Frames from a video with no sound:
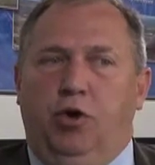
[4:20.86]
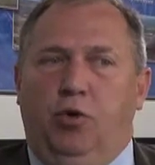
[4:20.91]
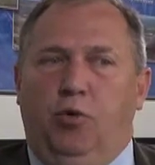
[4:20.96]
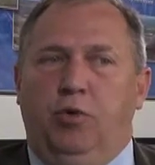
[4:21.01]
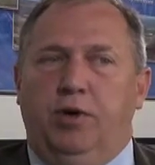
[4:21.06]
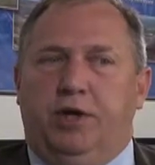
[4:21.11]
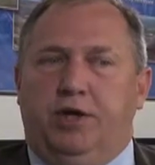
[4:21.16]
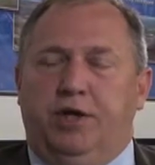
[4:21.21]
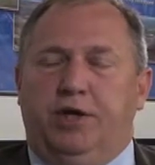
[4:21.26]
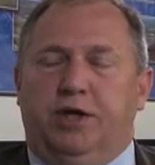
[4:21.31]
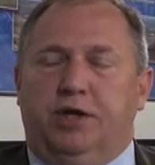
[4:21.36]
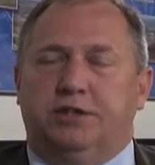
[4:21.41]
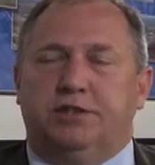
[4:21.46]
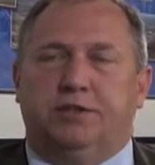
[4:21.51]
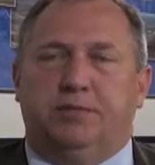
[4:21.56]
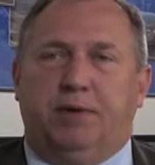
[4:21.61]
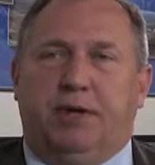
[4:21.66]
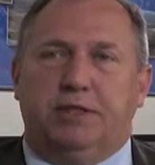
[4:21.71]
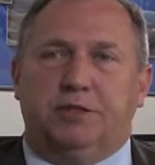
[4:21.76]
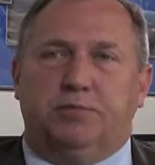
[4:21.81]
can
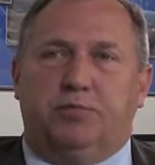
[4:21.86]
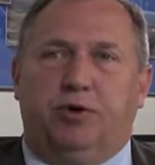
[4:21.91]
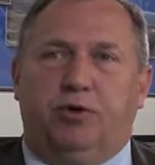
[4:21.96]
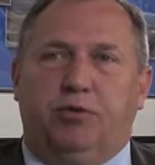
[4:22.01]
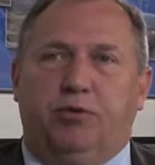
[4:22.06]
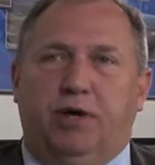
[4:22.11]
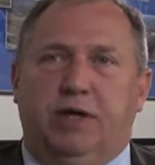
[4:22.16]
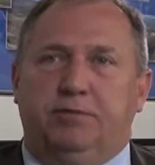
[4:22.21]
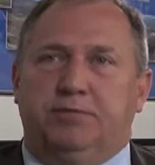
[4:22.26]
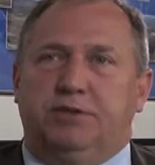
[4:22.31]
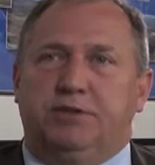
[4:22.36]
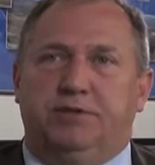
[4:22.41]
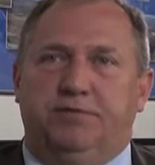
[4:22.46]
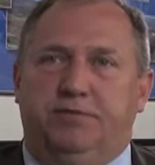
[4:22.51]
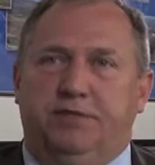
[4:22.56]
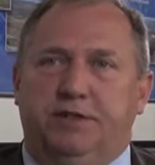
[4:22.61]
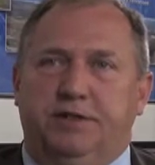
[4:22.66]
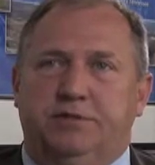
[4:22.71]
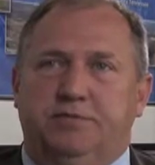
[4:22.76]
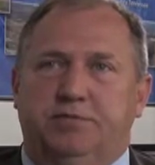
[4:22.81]
customize programs to
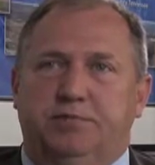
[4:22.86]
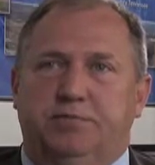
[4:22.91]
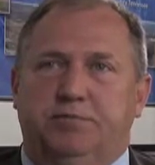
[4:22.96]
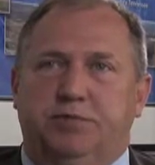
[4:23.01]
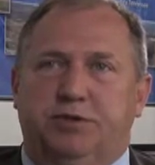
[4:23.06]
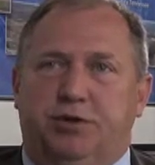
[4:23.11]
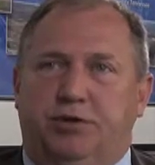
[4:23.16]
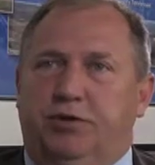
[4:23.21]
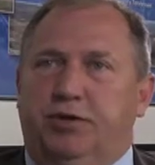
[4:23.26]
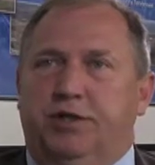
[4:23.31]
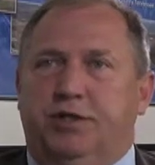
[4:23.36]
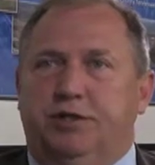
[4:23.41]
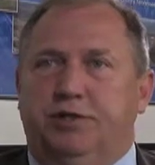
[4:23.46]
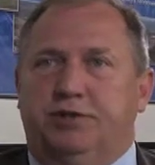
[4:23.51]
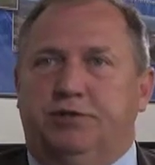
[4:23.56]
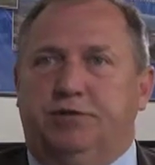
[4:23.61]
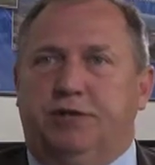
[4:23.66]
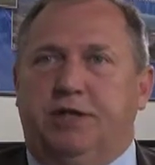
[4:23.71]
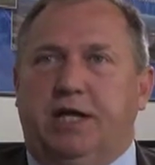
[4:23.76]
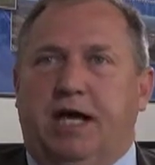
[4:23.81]
fit certain
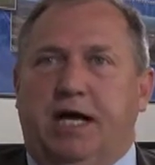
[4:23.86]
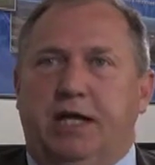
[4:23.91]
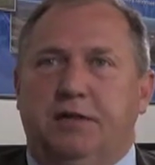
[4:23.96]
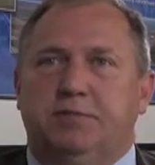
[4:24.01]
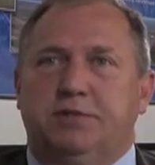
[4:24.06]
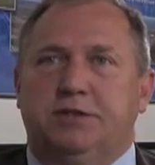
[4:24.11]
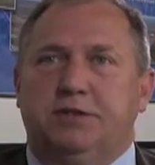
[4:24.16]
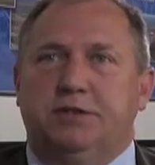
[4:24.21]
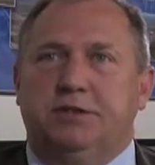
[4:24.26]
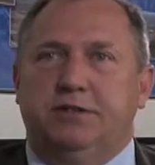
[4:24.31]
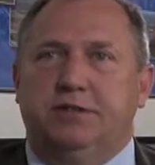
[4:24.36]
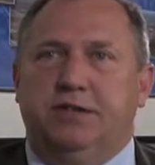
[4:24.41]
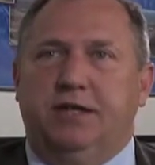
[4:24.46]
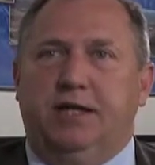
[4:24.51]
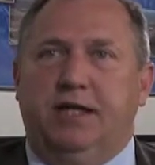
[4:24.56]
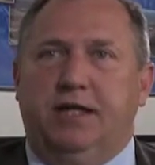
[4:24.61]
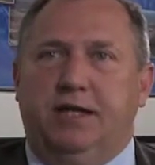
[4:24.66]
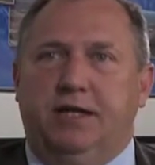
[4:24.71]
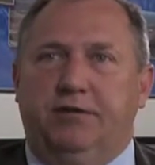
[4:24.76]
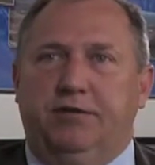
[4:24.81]
industry types,
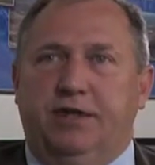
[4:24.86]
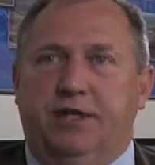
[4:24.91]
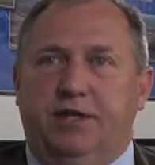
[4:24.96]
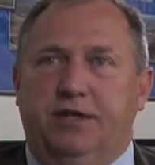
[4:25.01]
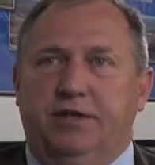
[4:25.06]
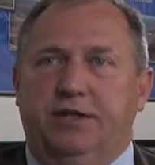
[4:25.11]
and